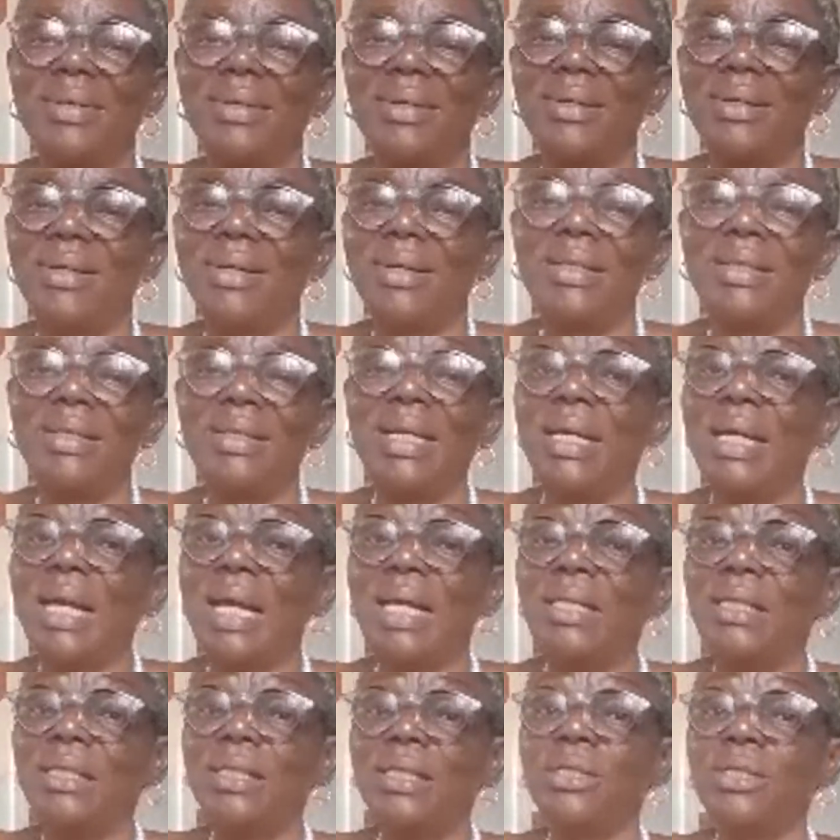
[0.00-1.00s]
Then I
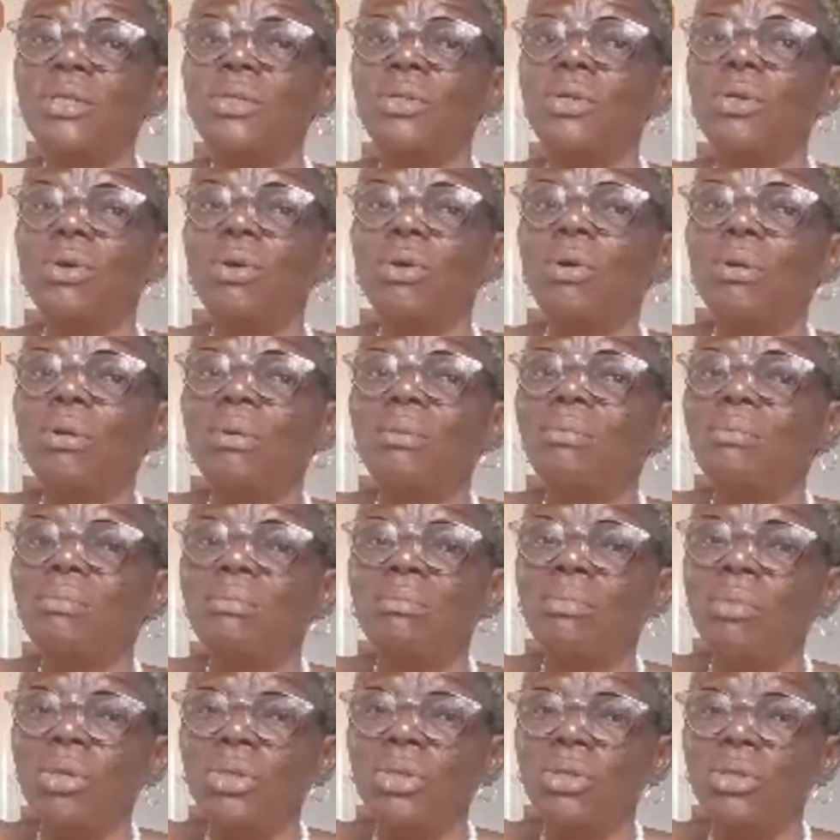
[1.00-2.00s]
didn't know
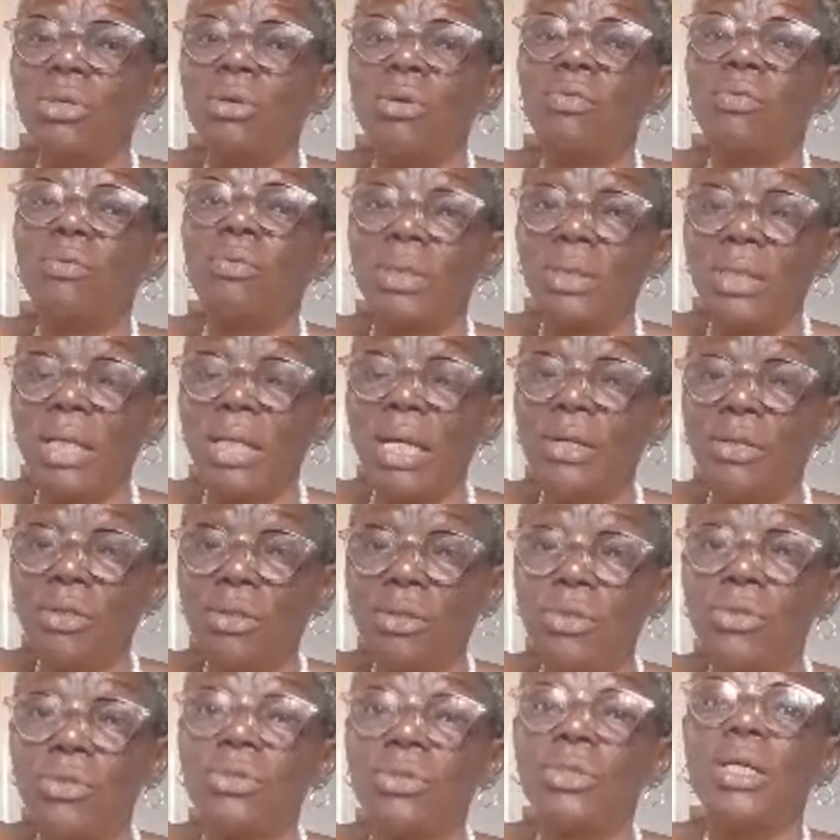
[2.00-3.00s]
much of what I knew
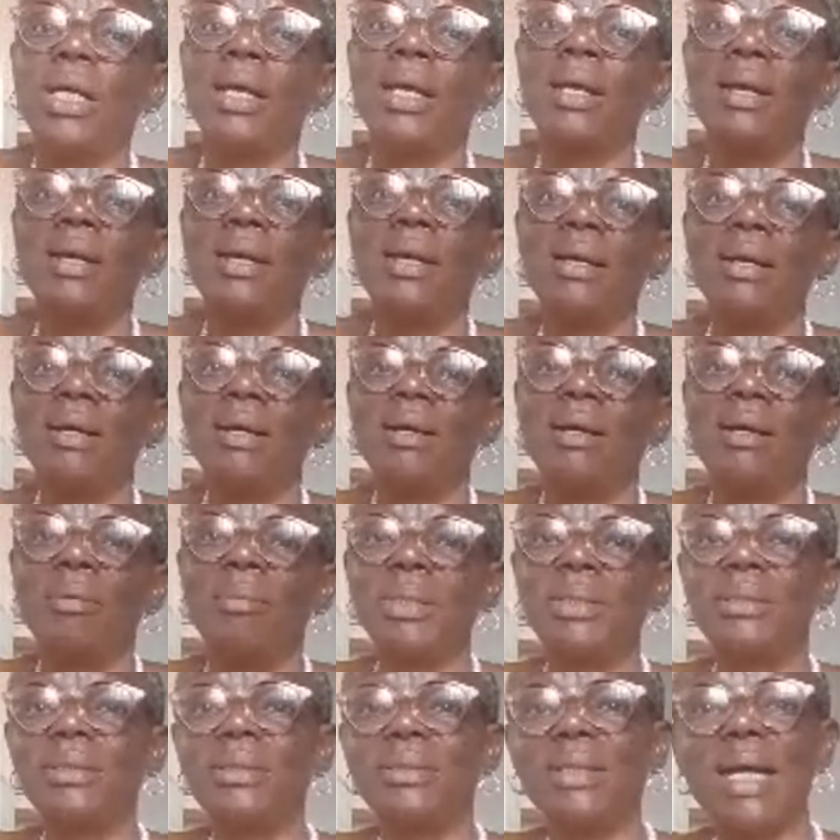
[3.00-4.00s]
today,
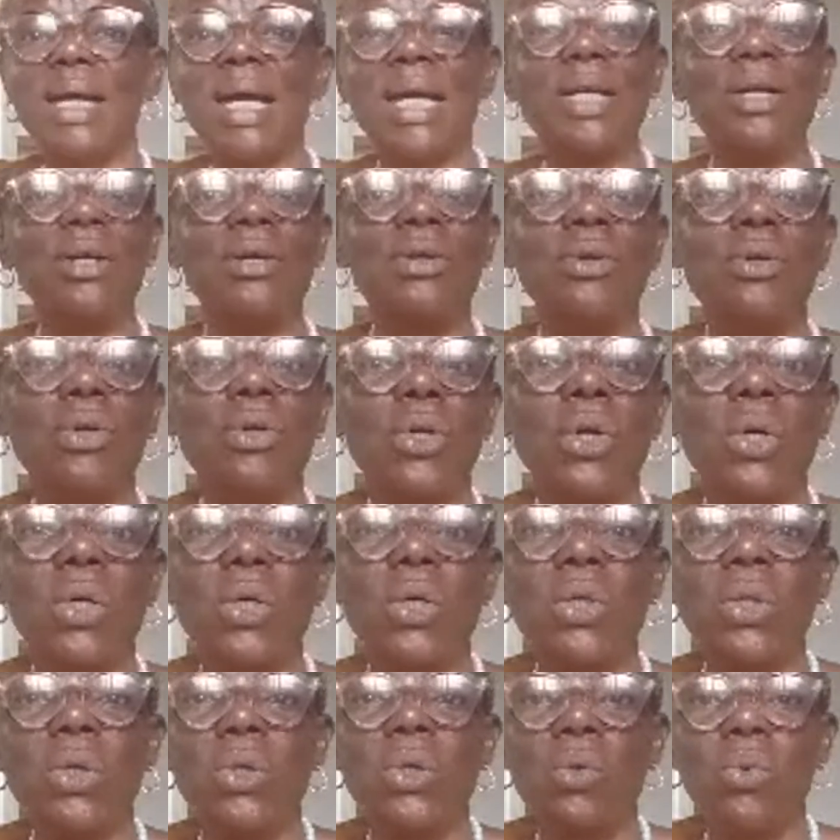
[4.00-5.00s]
but I don't know
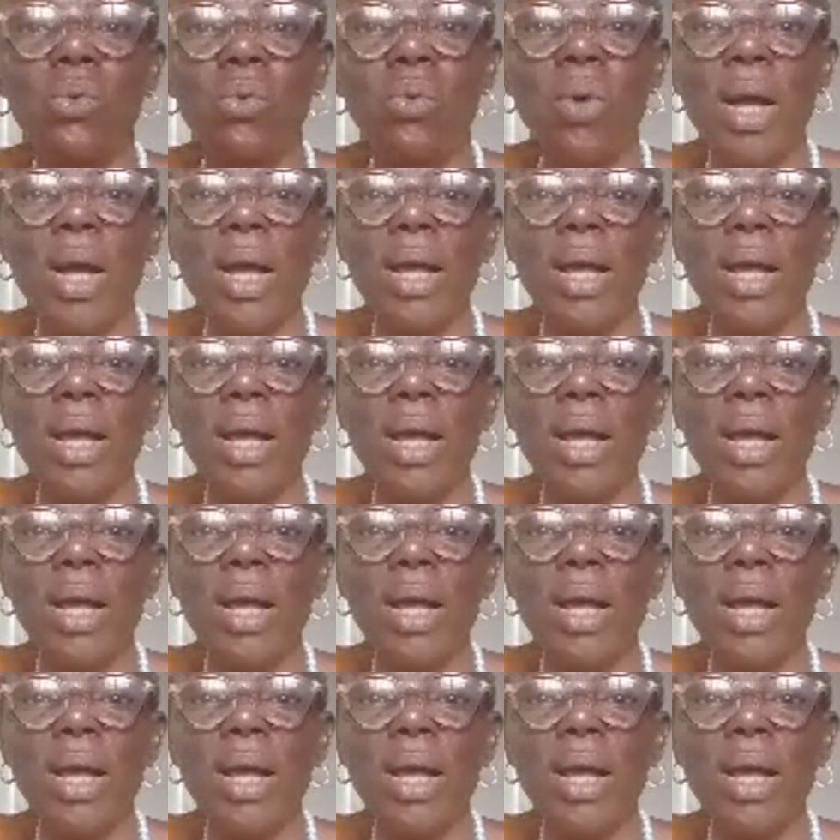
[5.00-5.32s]
why.